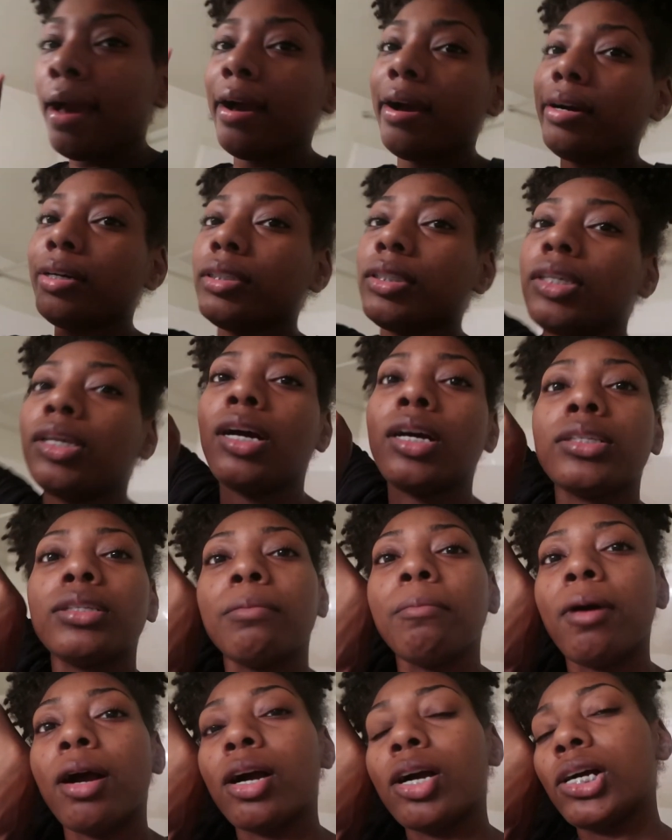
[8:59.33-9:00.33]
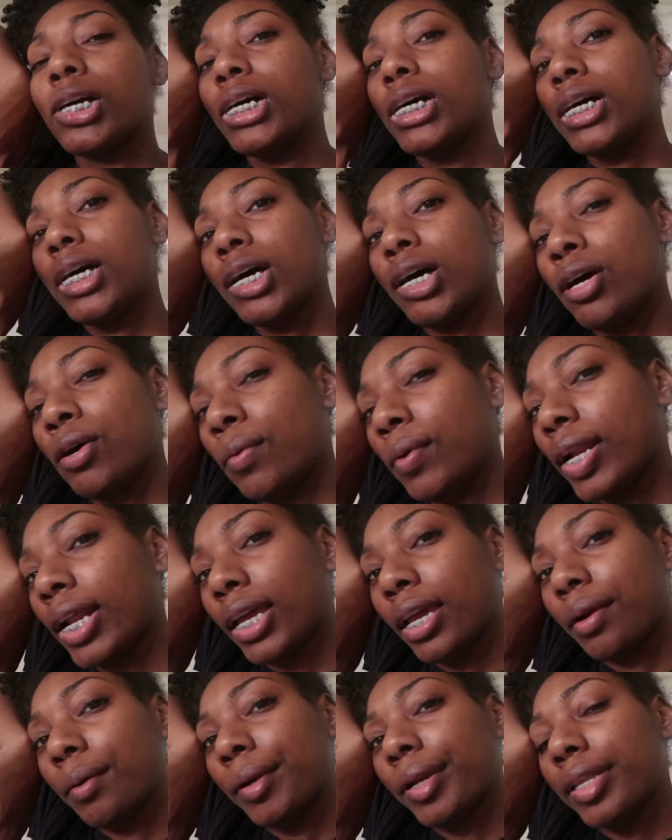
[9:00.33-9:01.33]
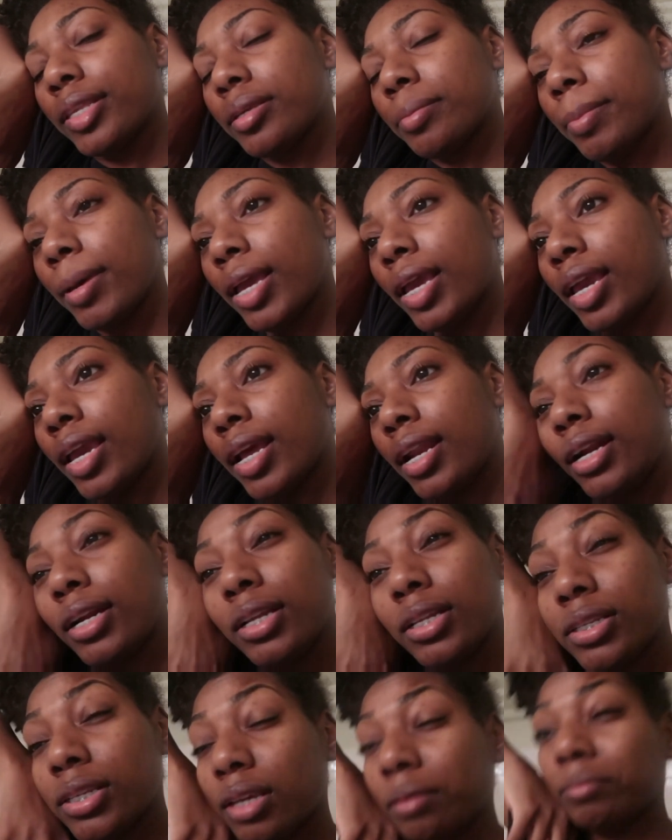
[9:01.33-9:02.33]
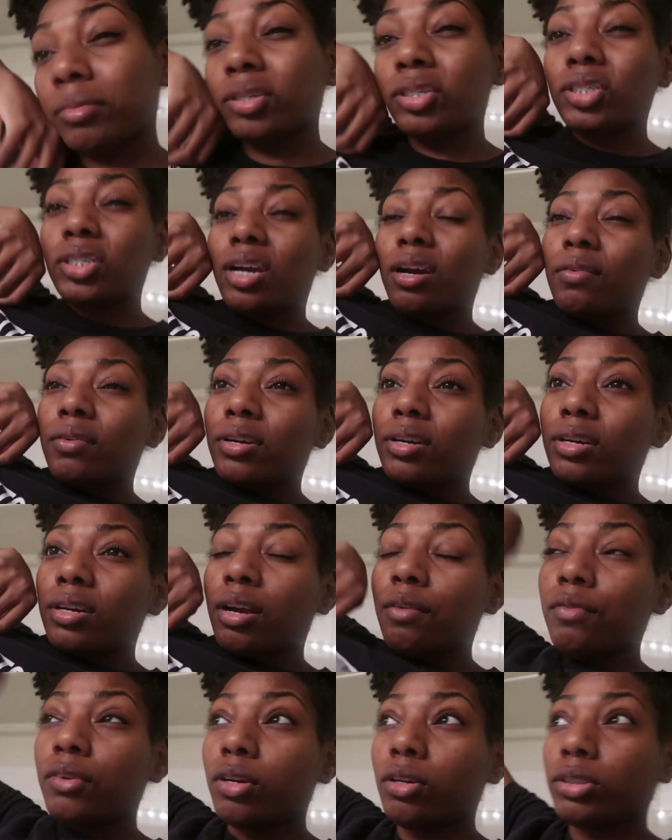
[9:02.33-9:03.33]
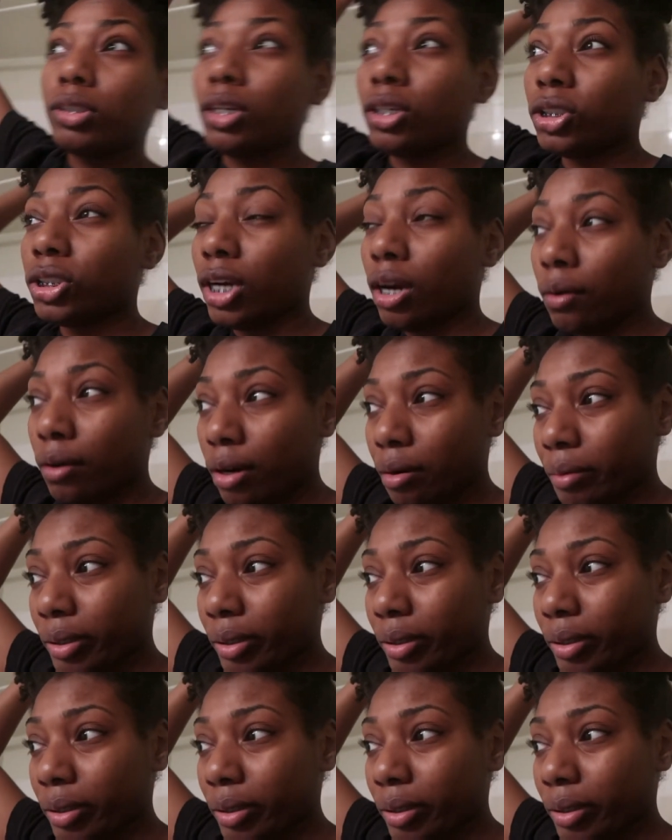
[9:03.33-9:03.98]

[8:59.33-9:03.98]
I'll see y'all tomorrow when I get ready to paint. And I need to take me a shower. I'm going to go take a shower